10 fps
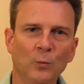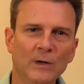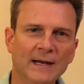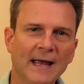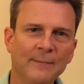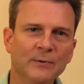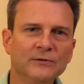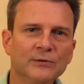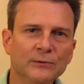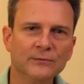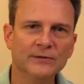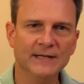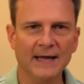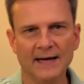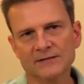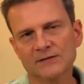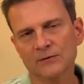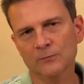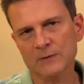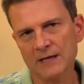what happened to the text
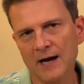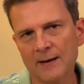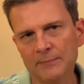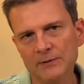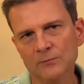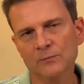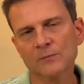we copied?